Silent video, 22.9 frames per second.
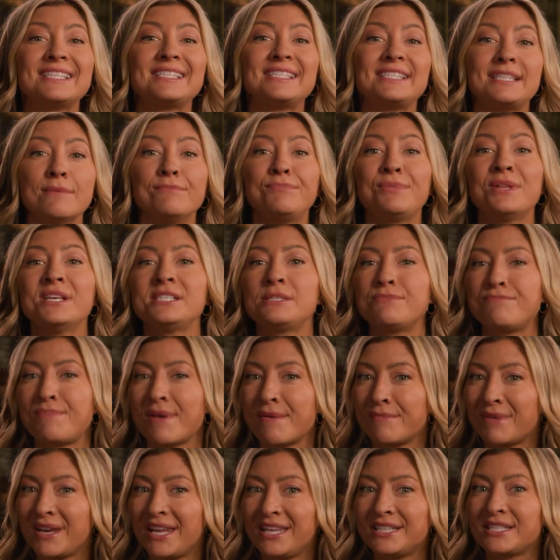simplest
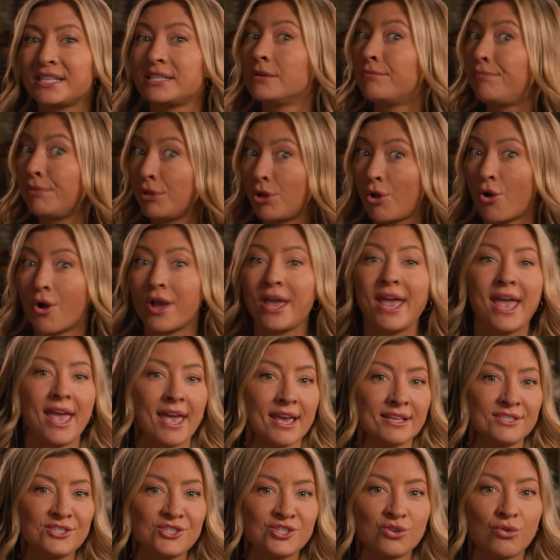Bimini to deploy
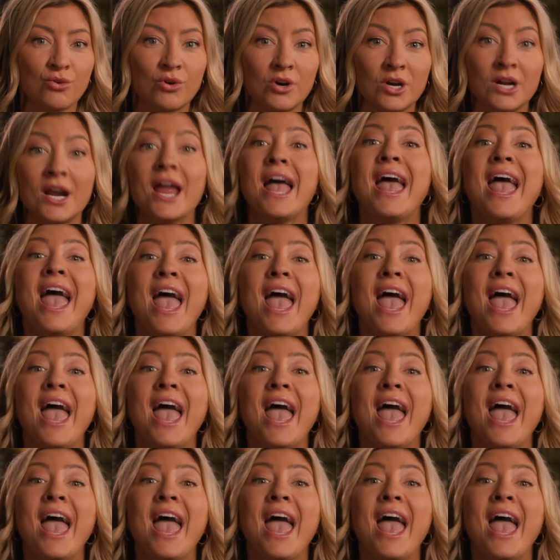and store,